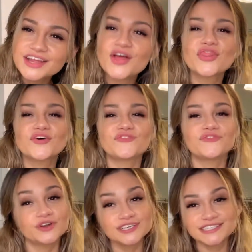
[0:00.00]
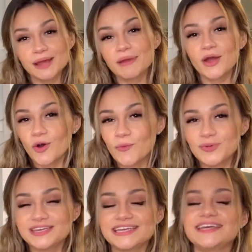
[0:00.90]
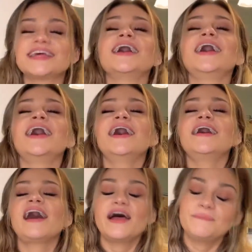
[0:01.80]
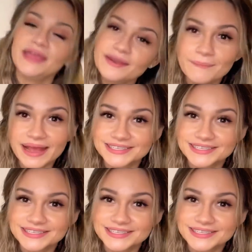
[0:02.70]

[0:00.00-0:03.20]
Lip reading: The first time I opened it, I made a mess.